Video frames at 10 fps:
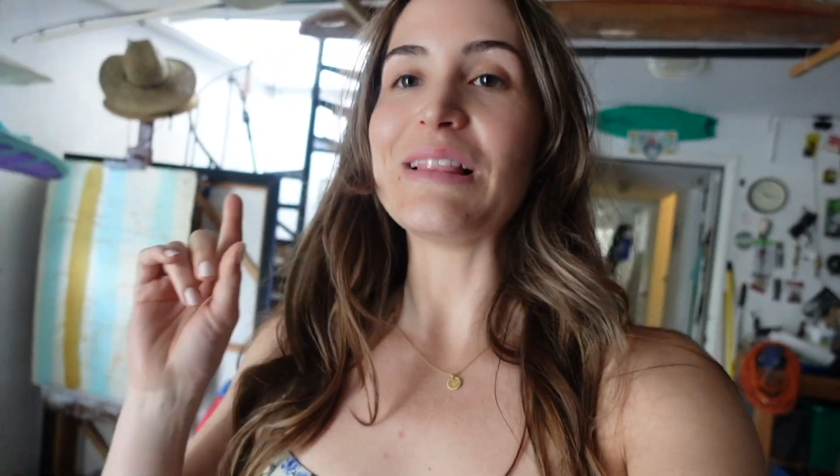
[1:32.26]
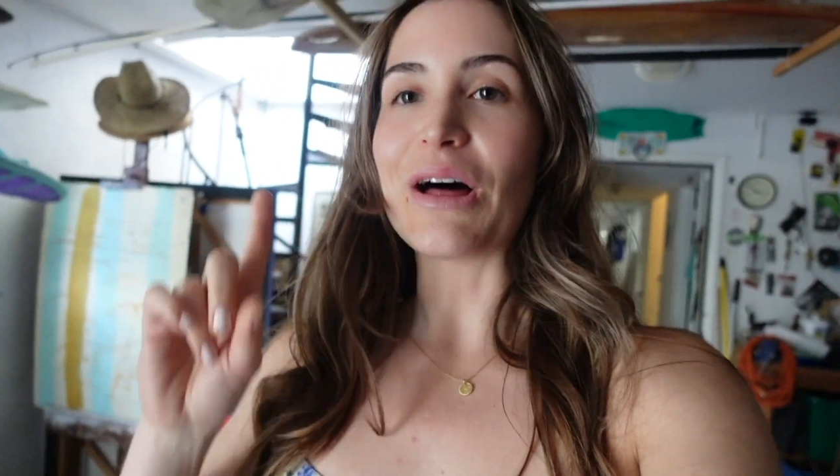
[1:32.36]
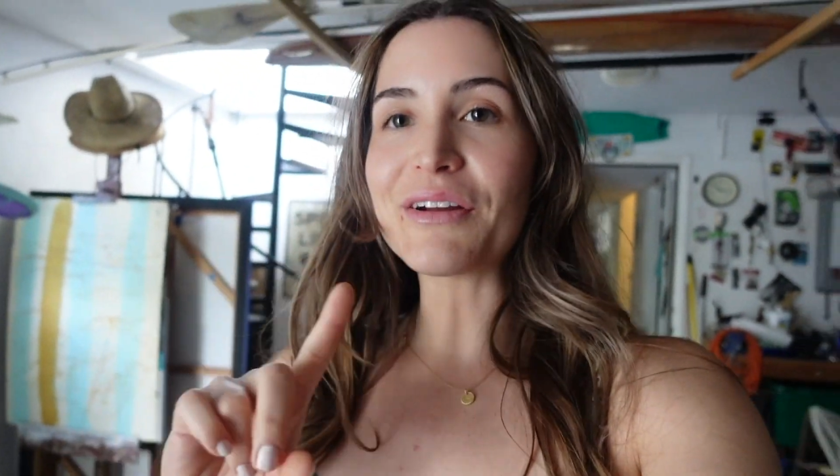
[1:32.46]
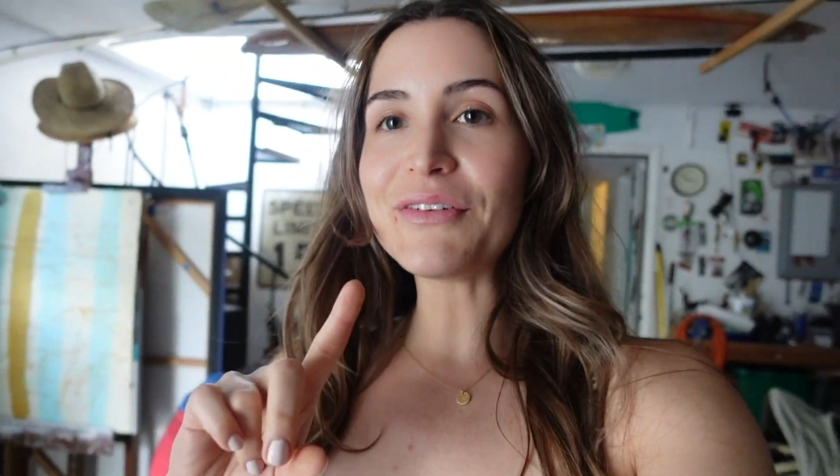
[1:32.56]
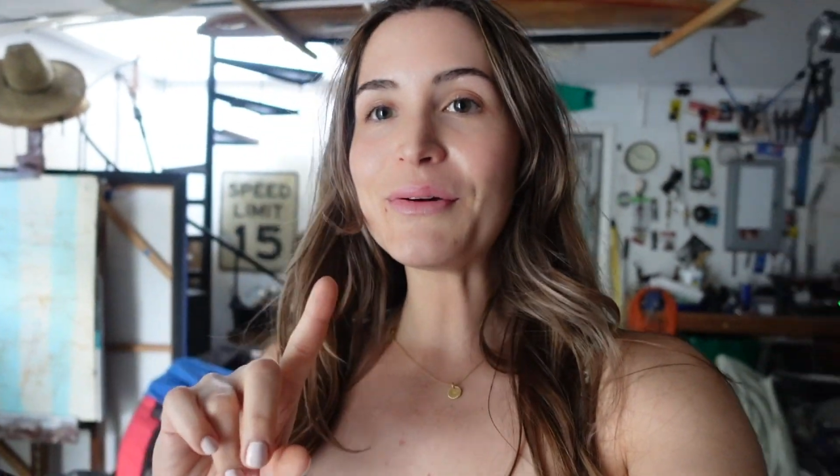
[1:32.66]
A
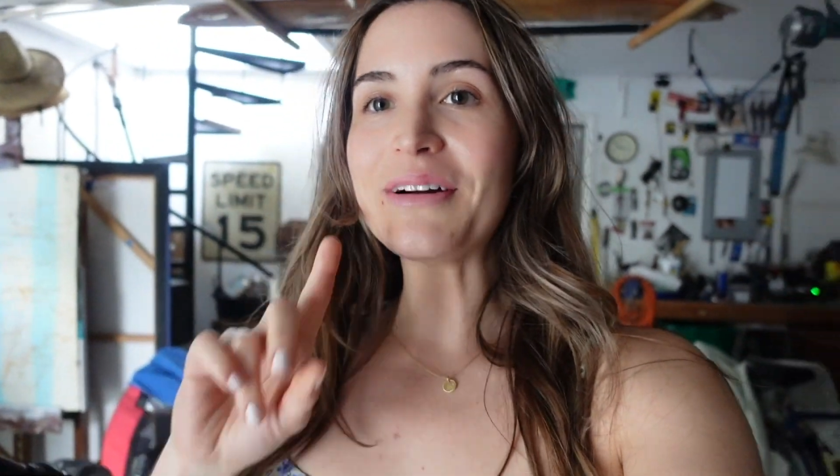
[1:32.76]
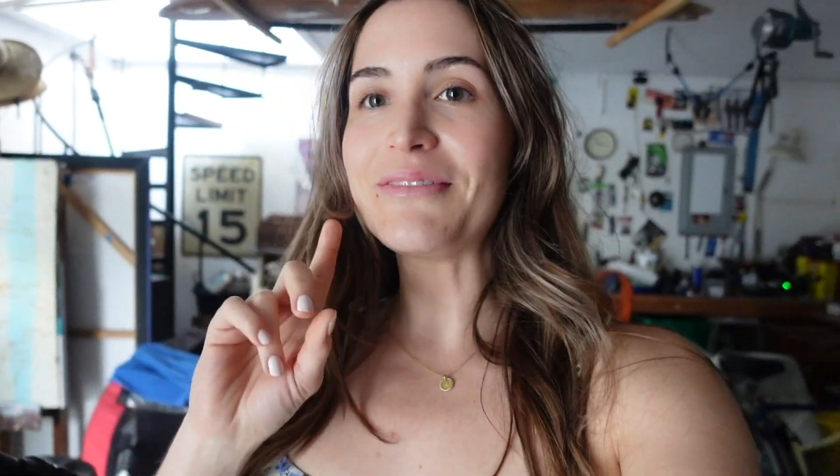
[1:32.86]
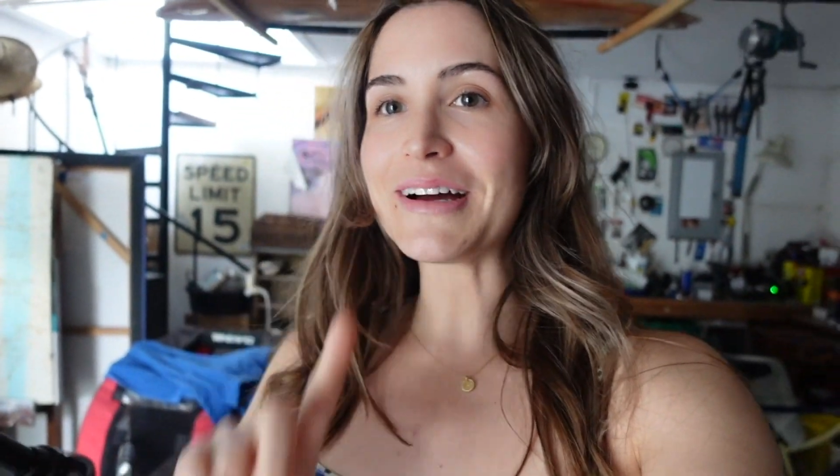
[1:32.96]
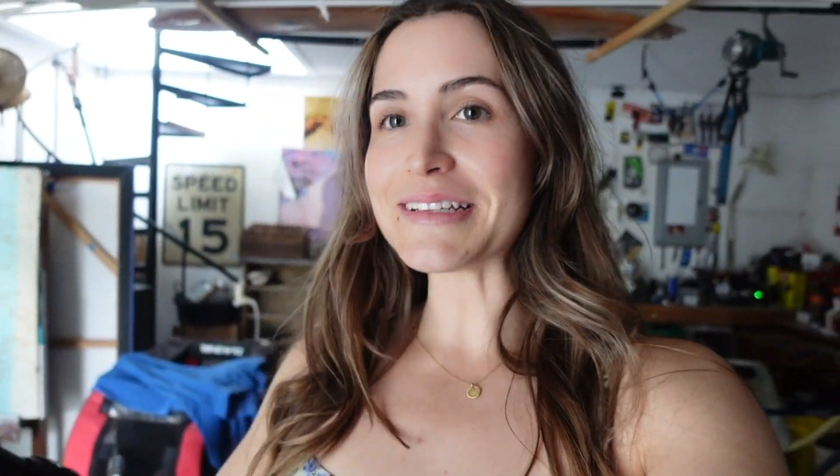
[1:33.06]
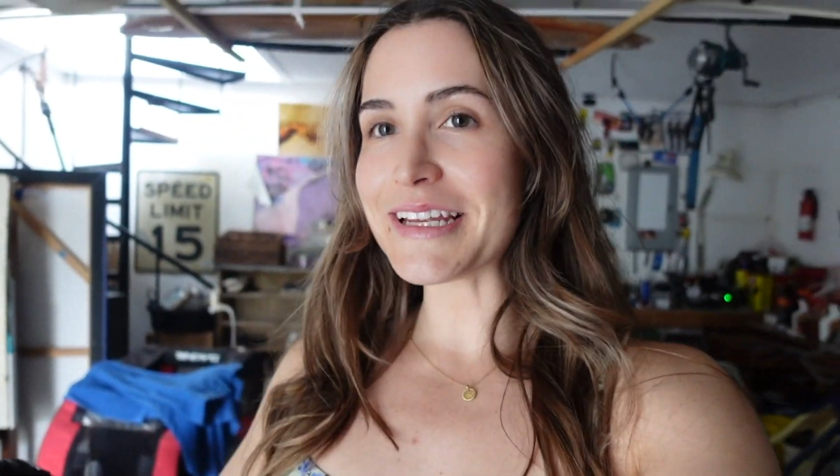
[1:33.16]
lot of you have
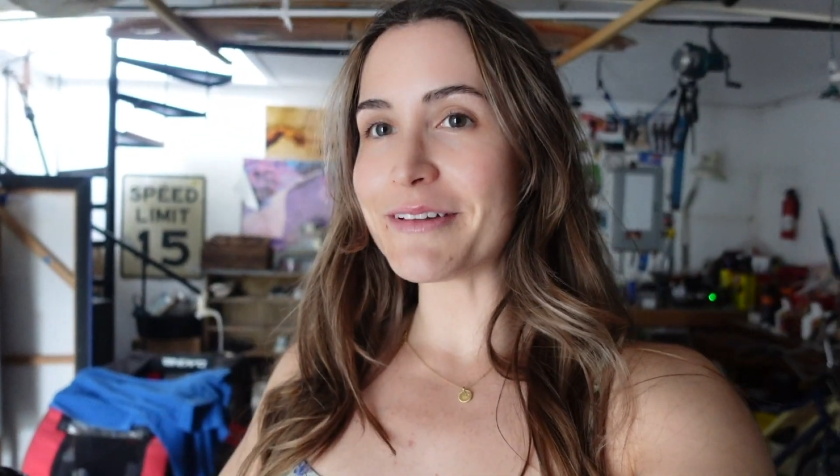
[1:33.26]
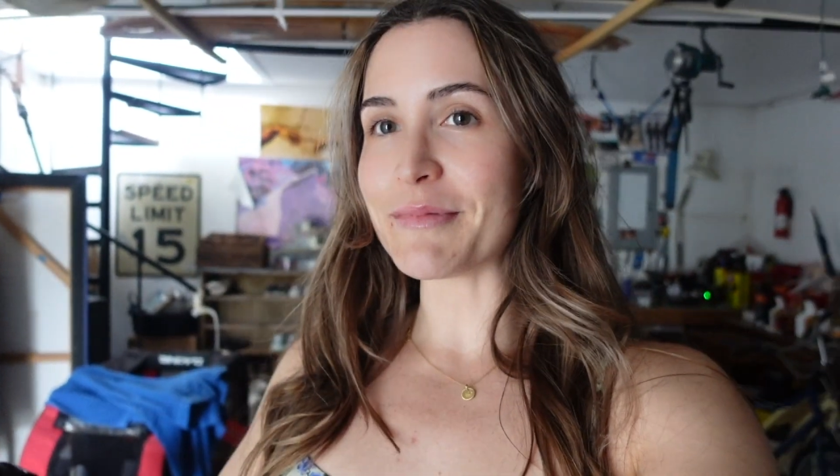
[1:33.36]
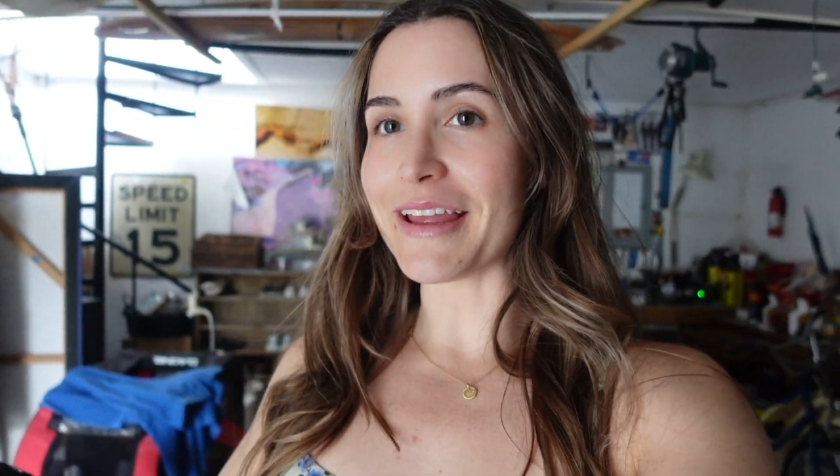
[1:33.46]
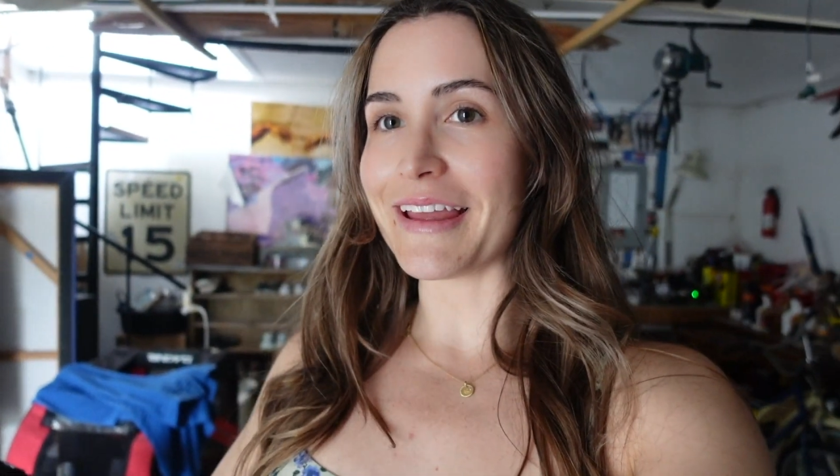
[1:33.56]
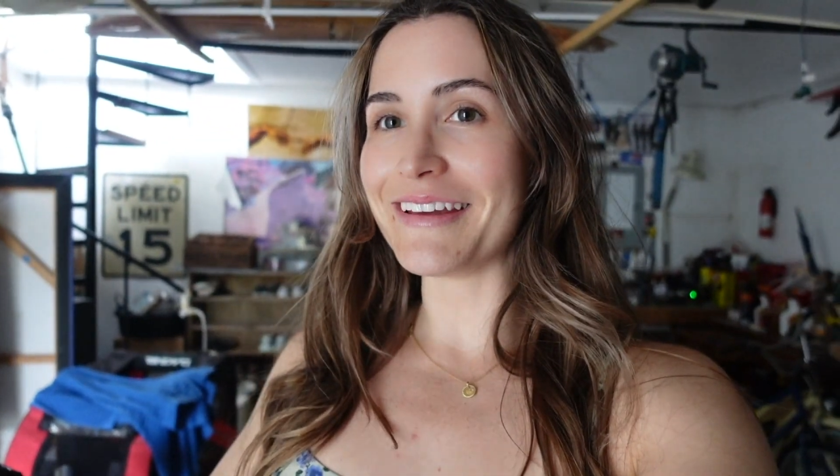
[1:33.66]
not seen
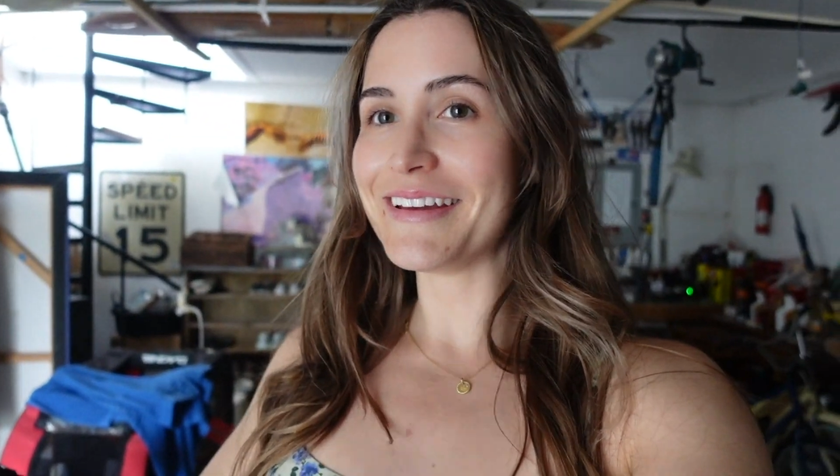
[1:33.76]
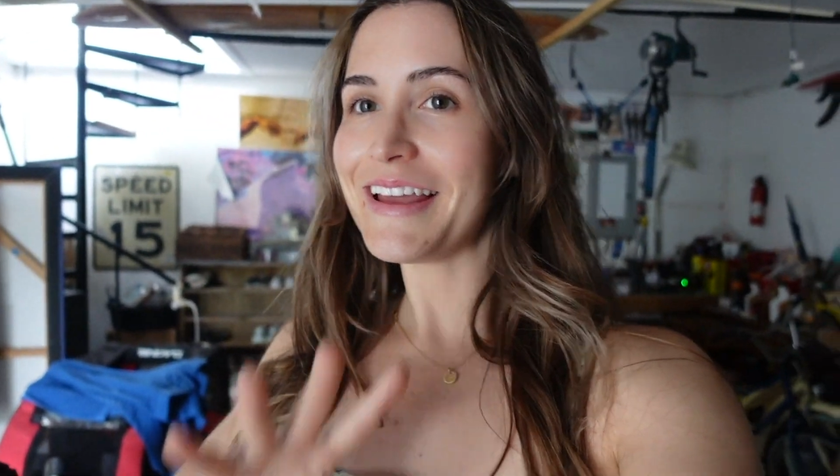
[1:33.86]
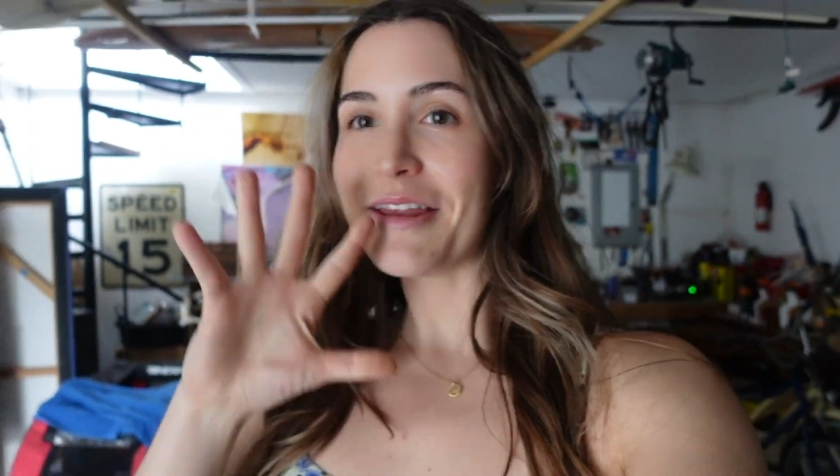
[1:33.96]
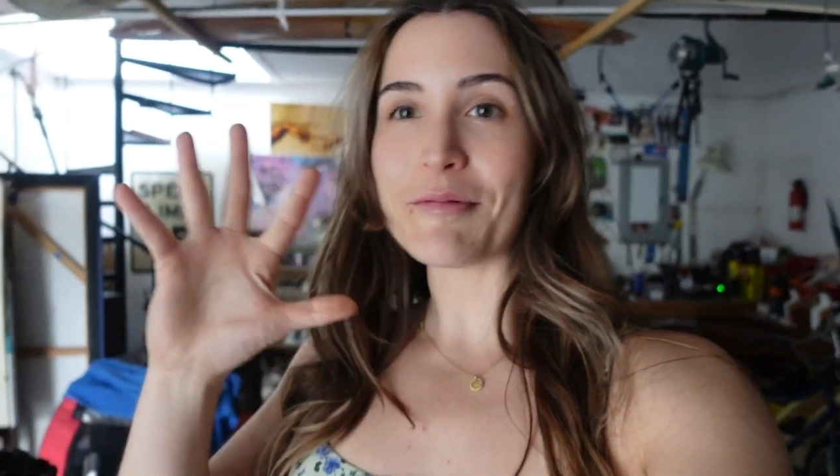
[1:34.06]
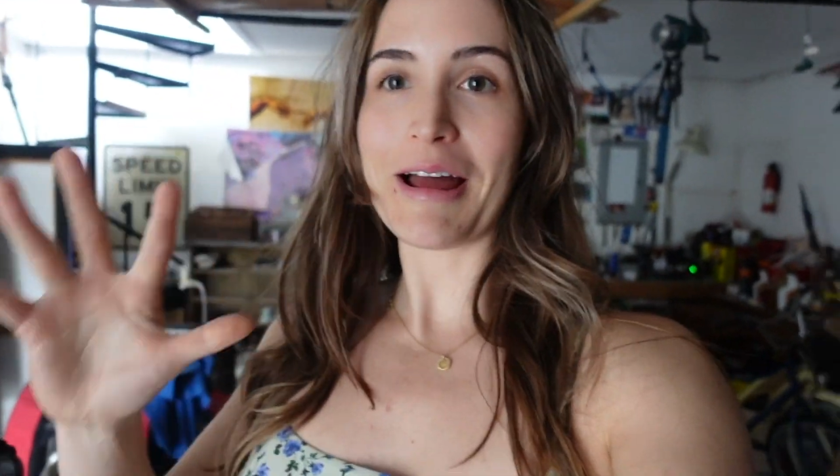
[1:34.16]
me
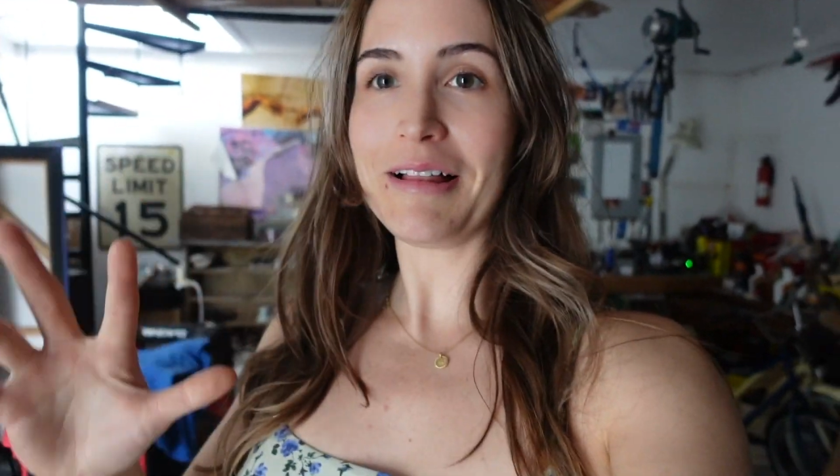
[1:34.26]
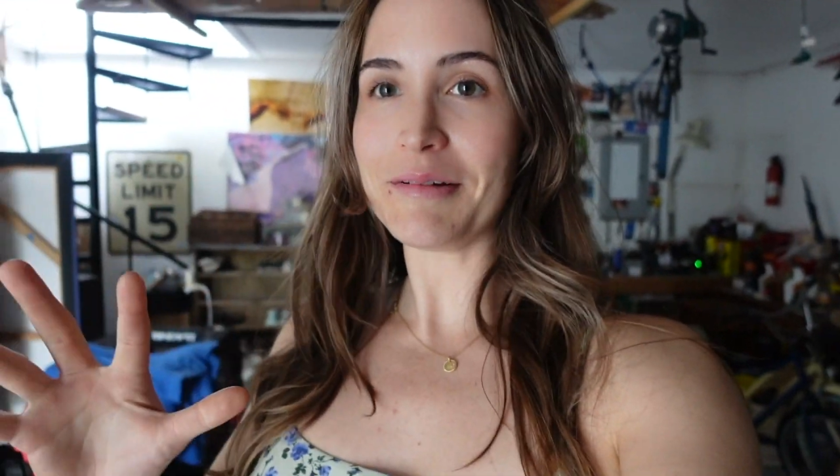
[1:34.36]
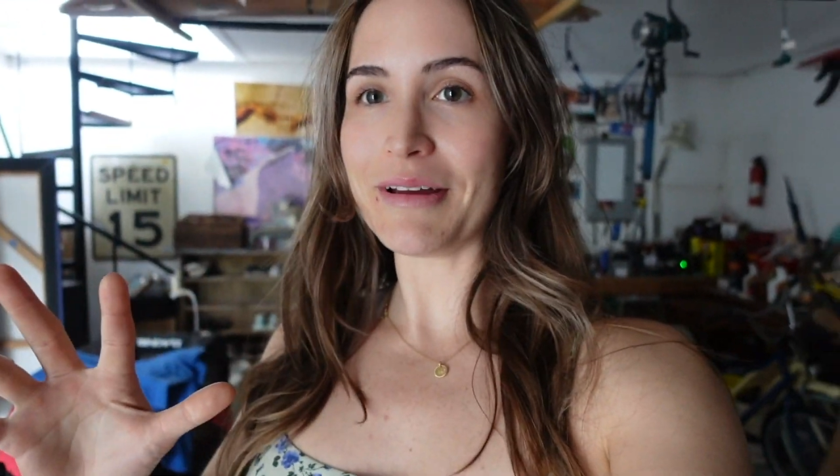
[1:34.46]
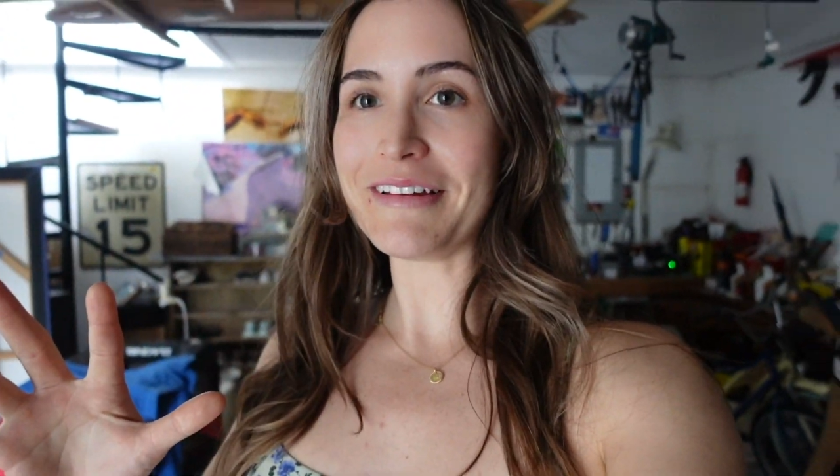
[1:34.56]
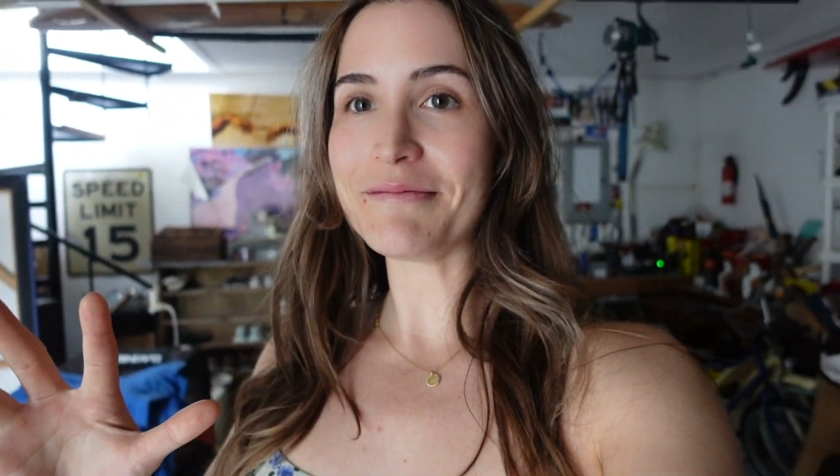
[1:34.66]
in my
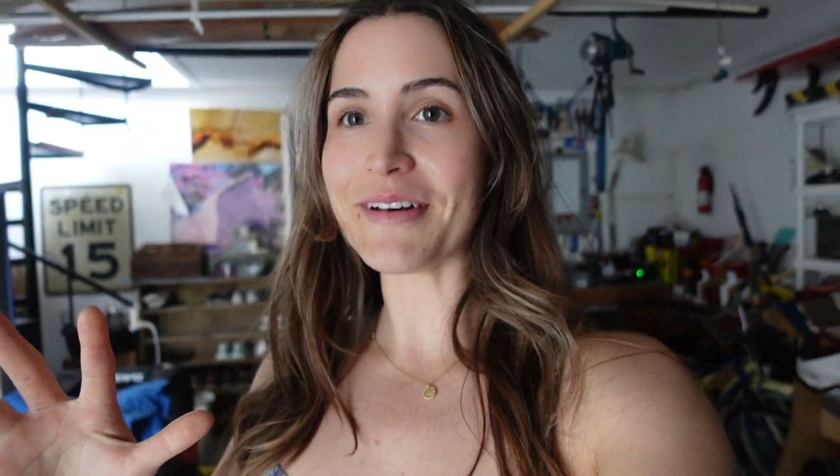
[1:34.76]
element,